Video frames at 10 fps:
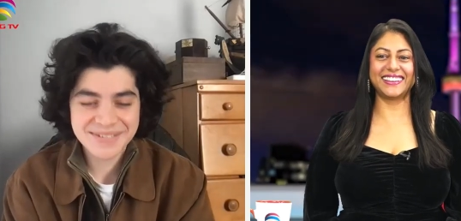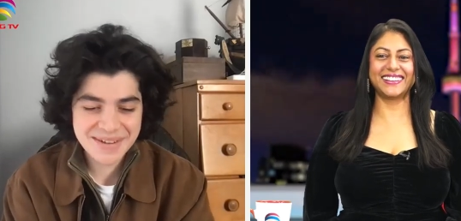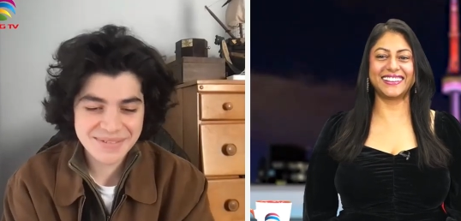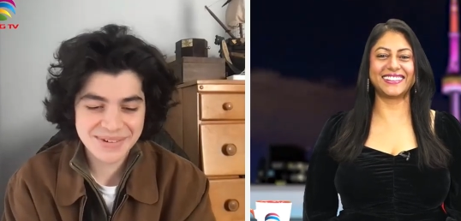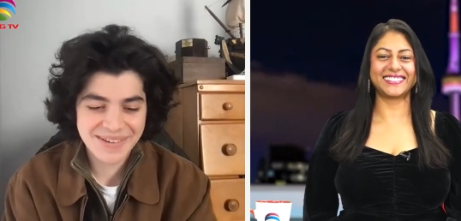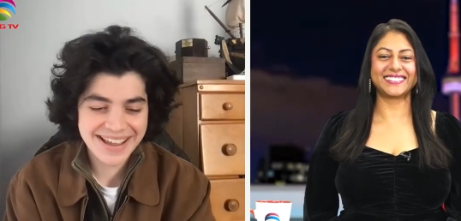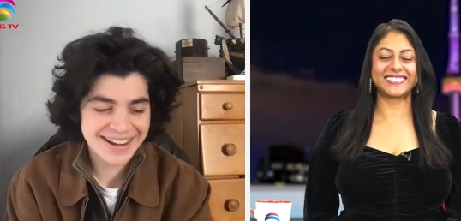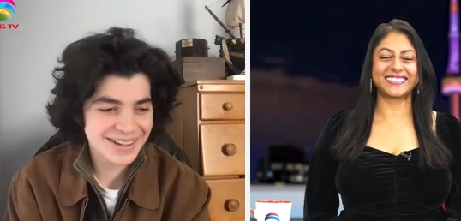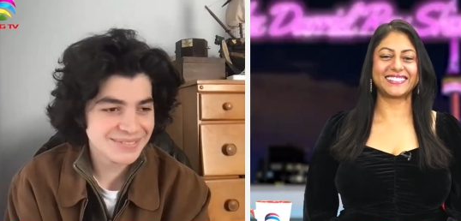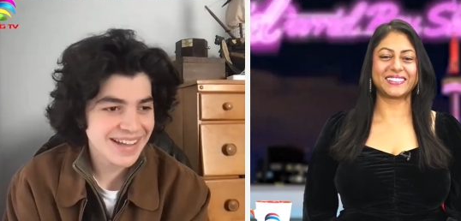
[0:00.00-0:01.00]
Speaker 1: remember
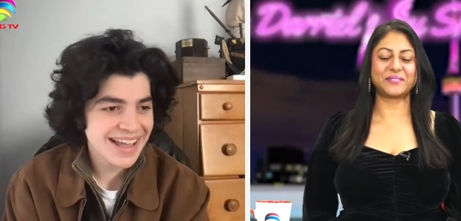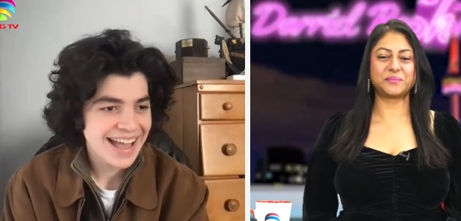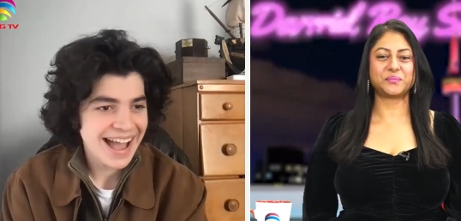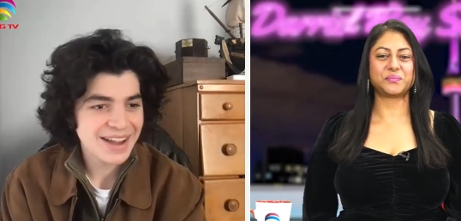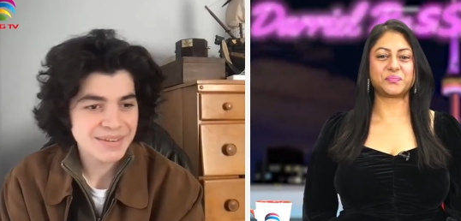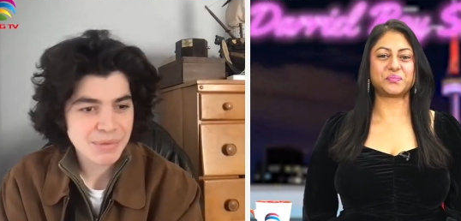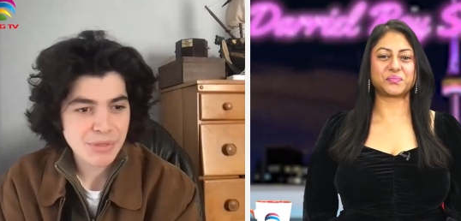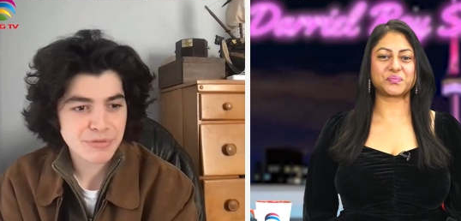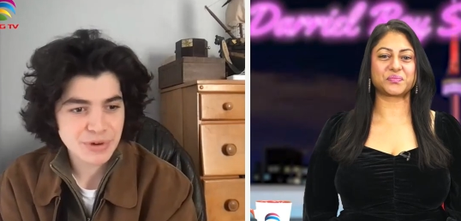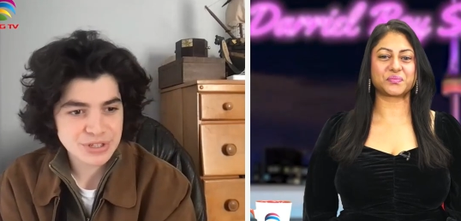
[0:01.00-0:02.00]
when um, I
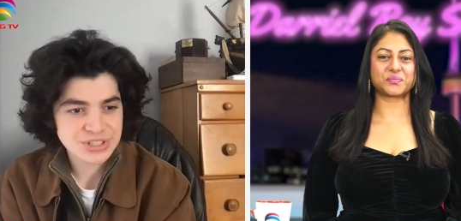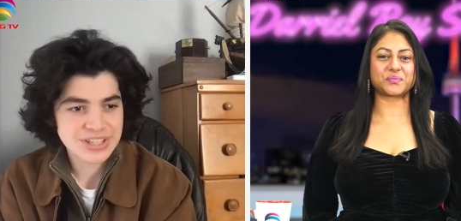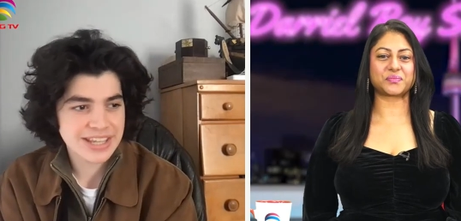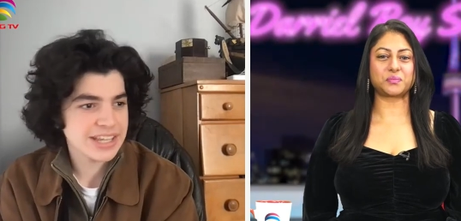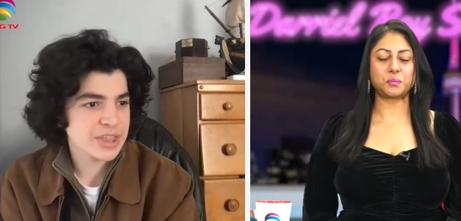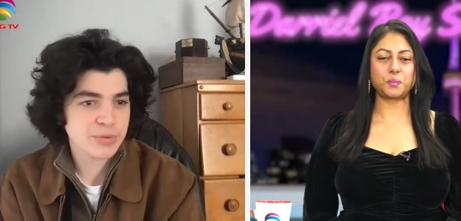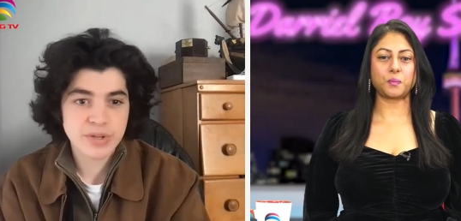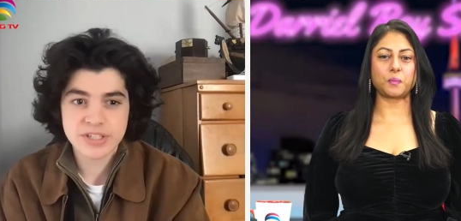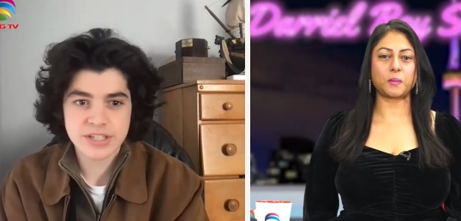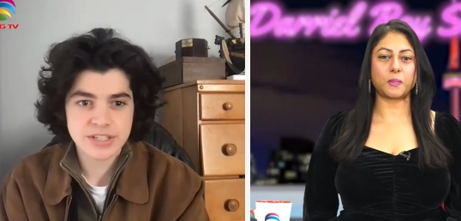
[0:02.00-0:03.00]
remember the first like
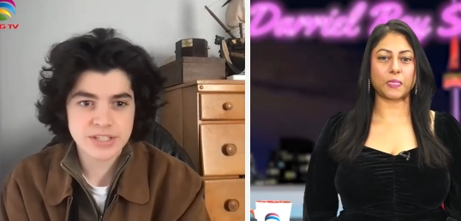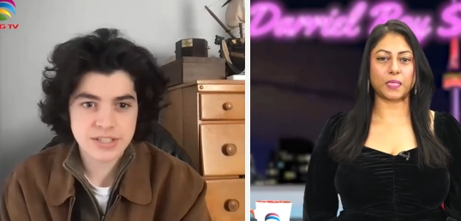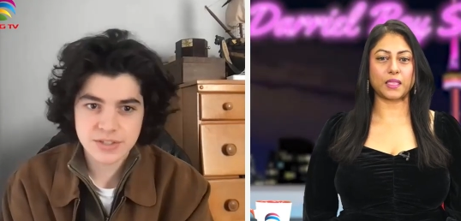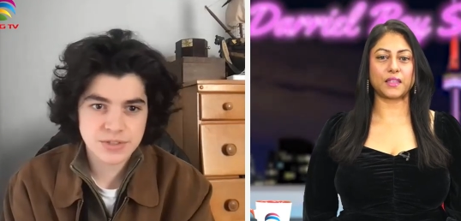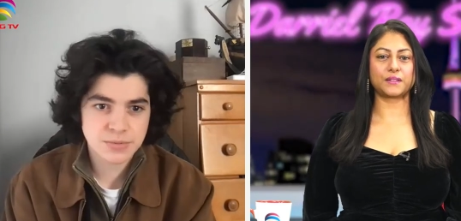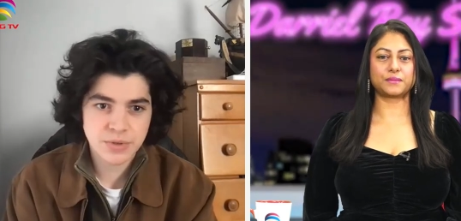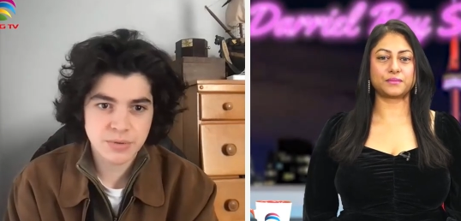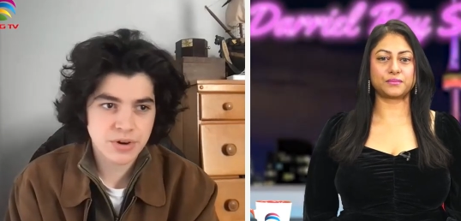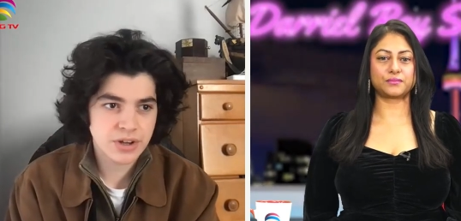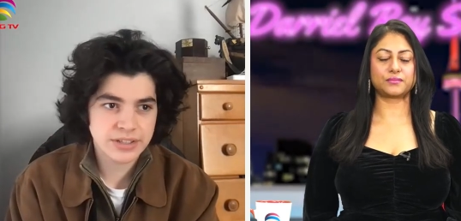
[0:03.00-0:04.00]
three seasons
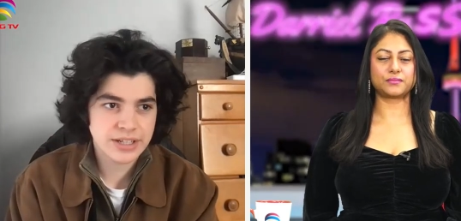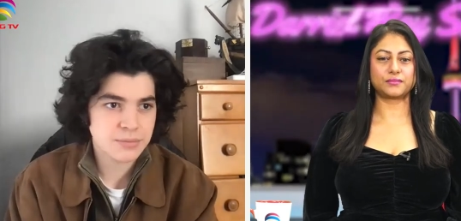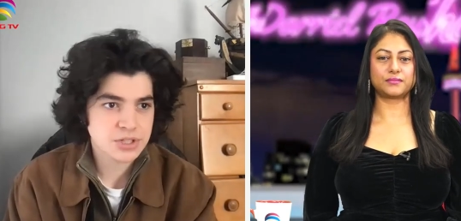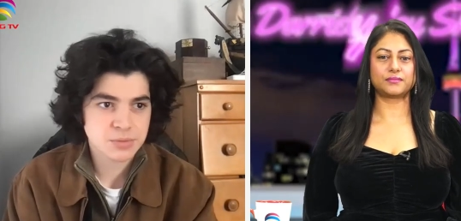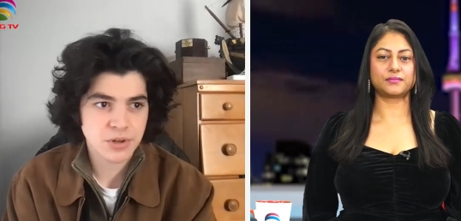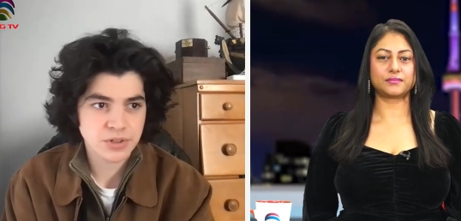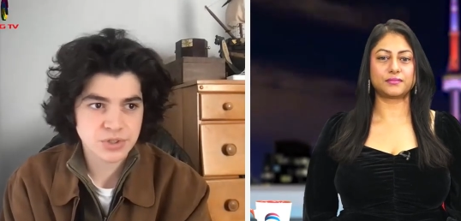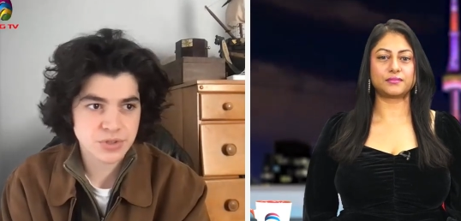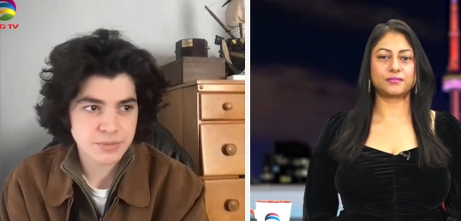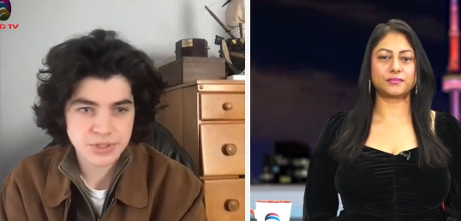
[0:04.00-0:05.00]
we were on like a much
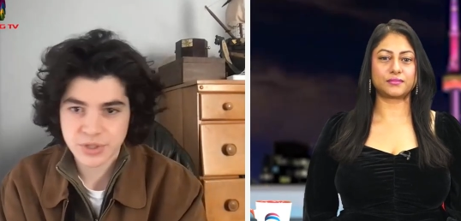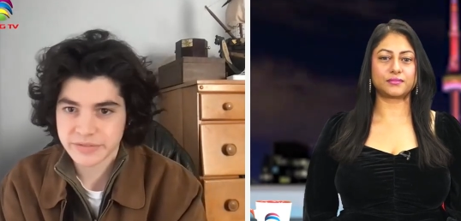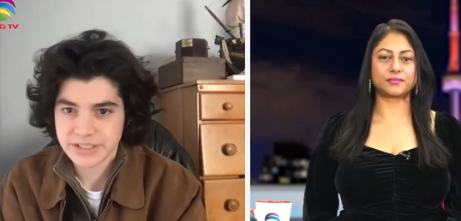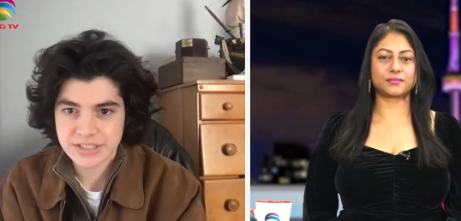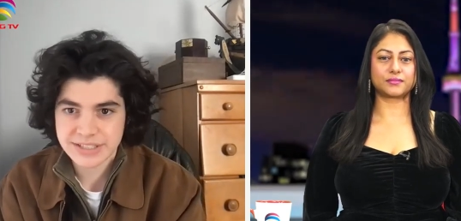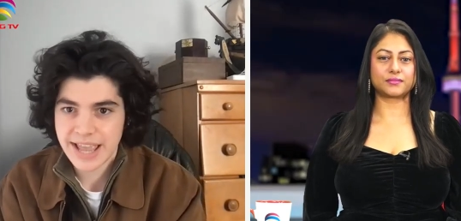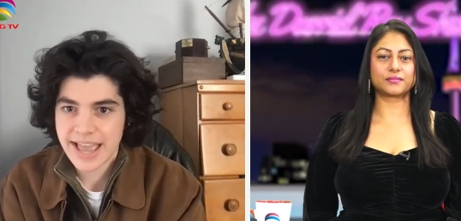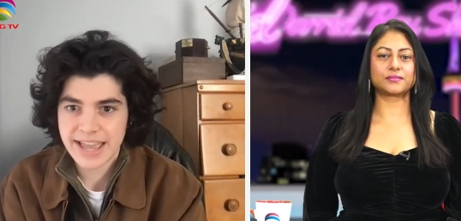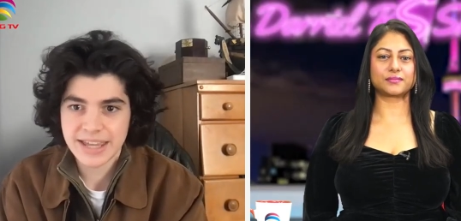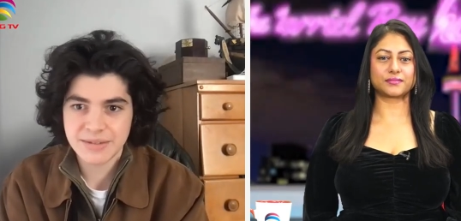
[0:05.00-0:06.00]
smaller streaming service,
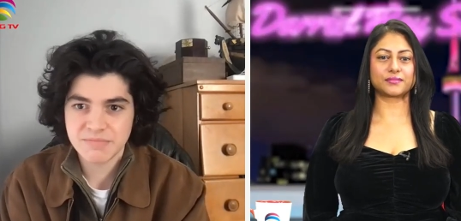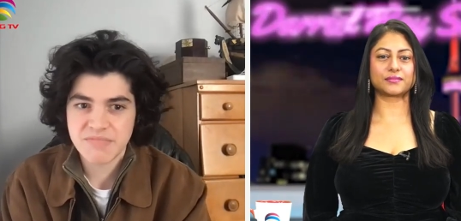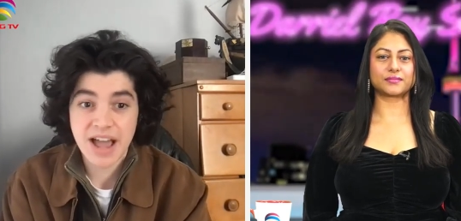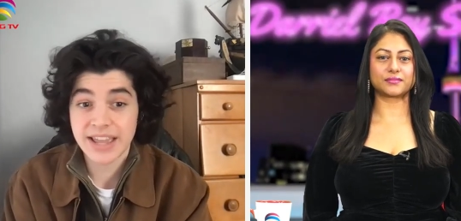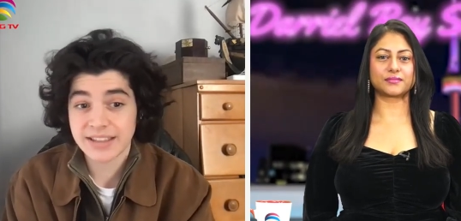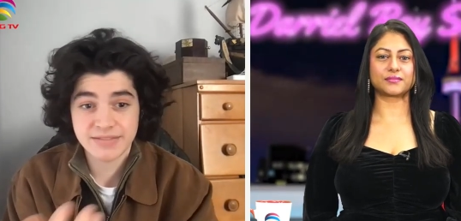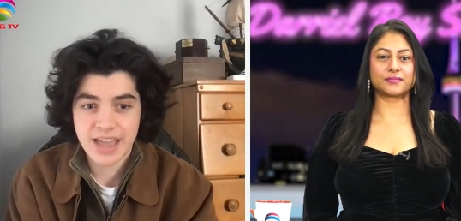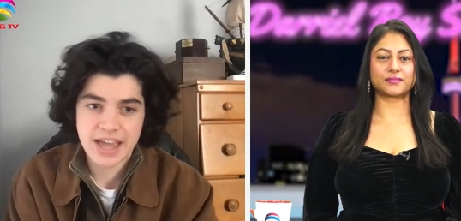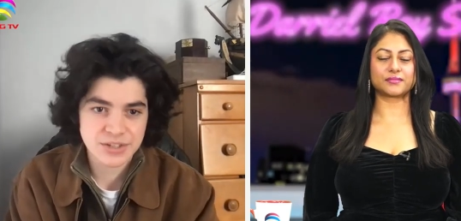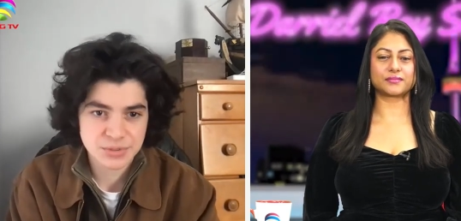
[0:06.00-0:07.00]
and I
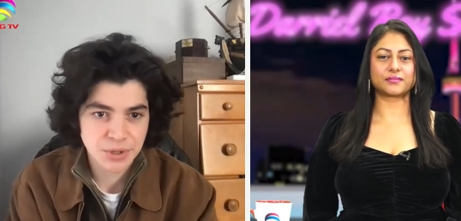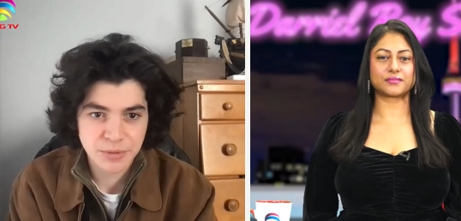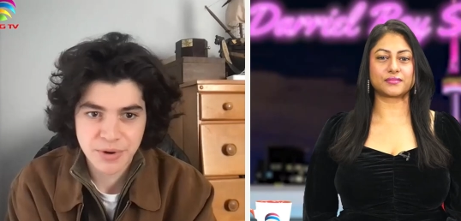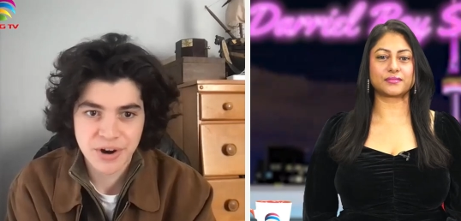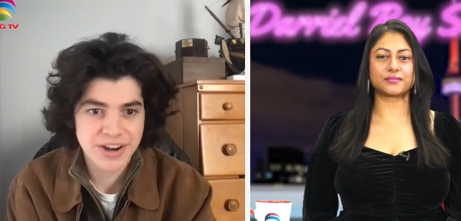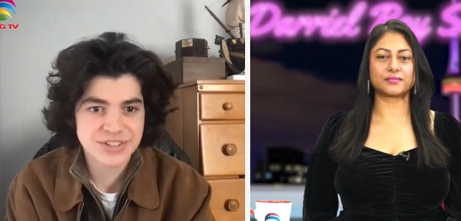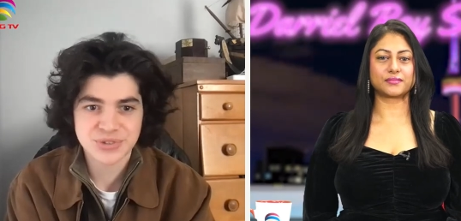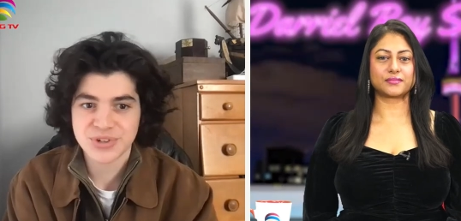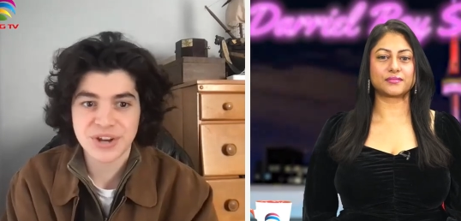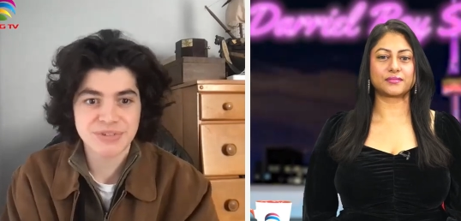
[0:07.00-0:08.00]
had a smaller part,
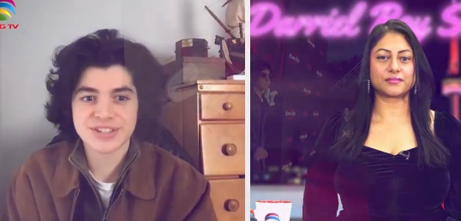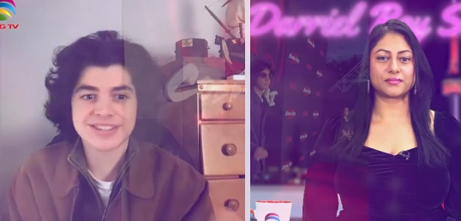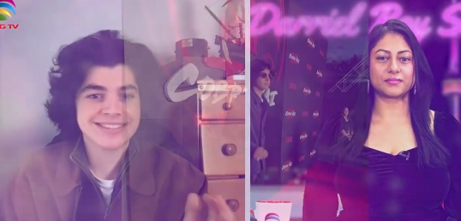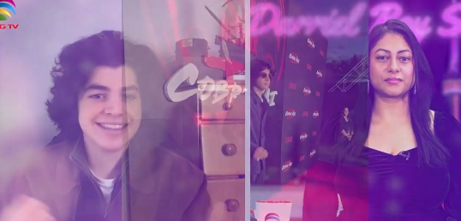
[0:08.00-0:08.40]
and so none of it